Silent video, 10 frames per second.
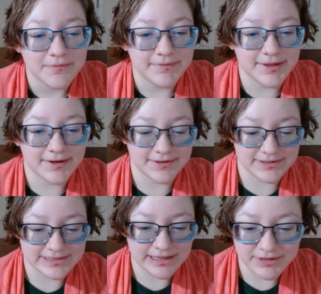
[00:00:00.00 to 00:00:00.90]

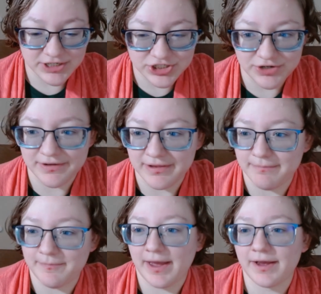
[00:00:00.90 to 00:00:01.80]
Because let me show you the
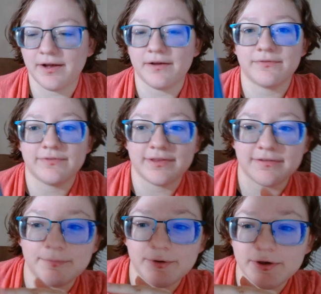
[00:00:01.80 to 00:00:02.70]
back of
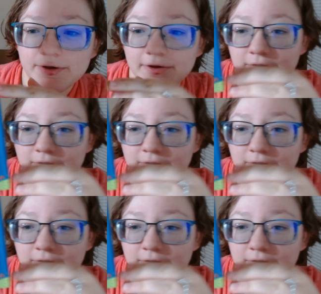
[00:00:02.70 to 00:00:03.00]
this book.